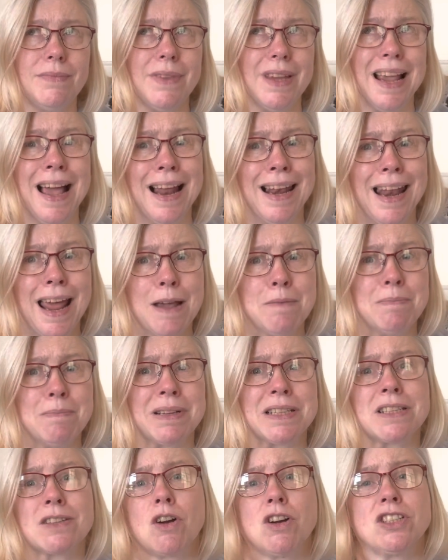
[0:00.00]
I like my
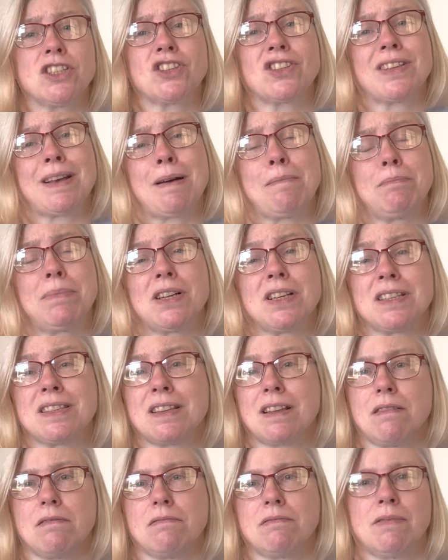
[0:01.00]
Scottish samplers.
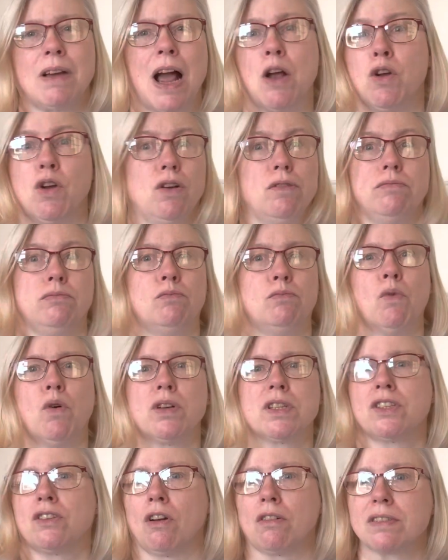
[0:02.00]

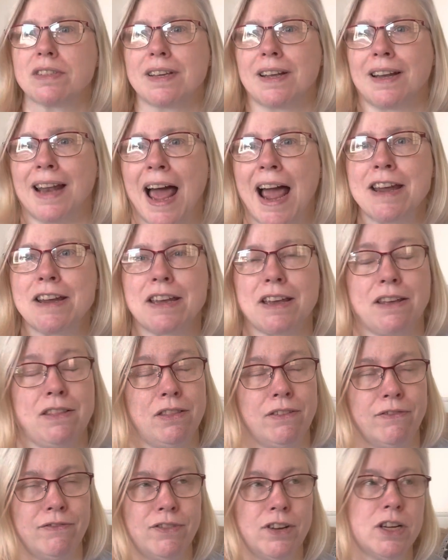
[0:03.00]
What's not to like in
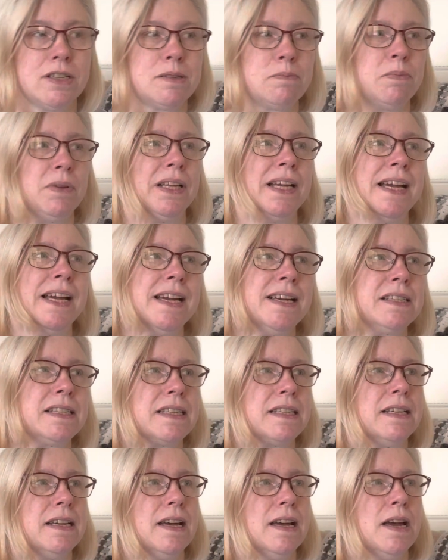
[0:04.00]
the first place?
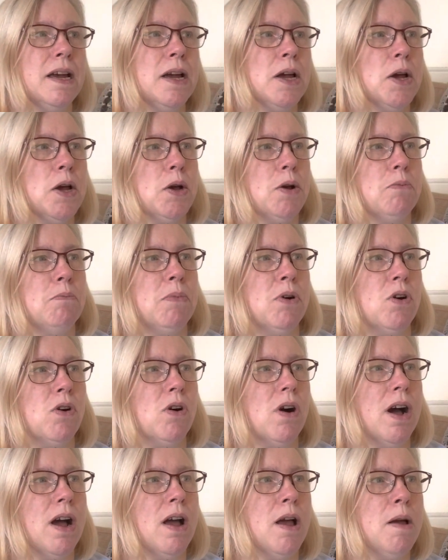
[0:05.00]
But
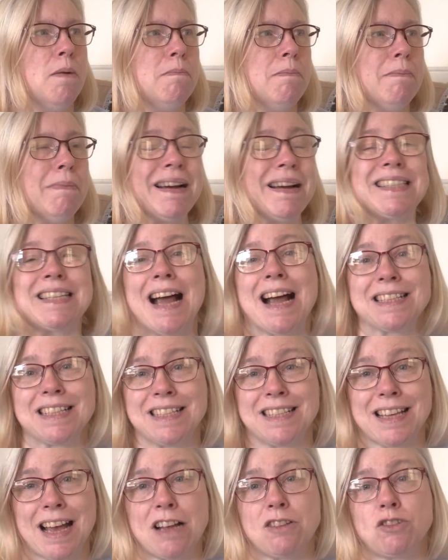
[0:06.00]
my dad
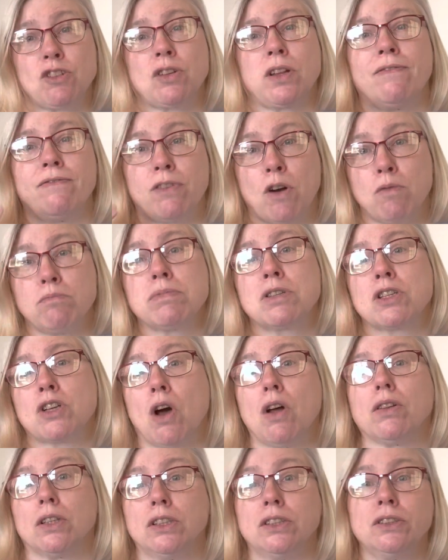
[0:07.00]
is actually from
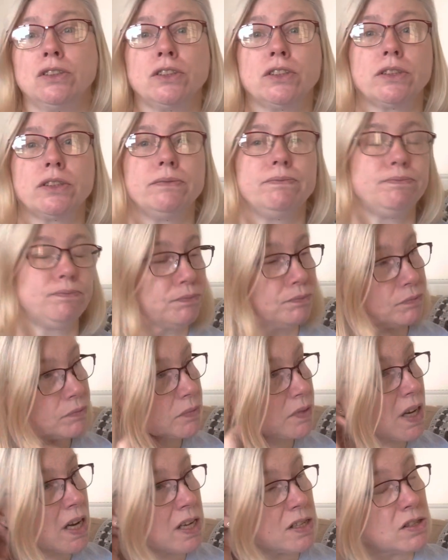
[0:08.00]
Scotland,
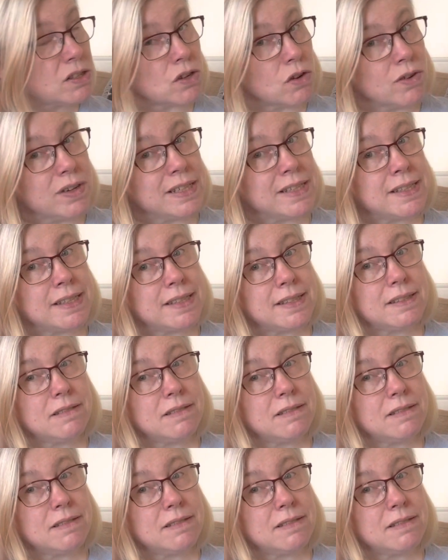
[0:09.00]
and so is,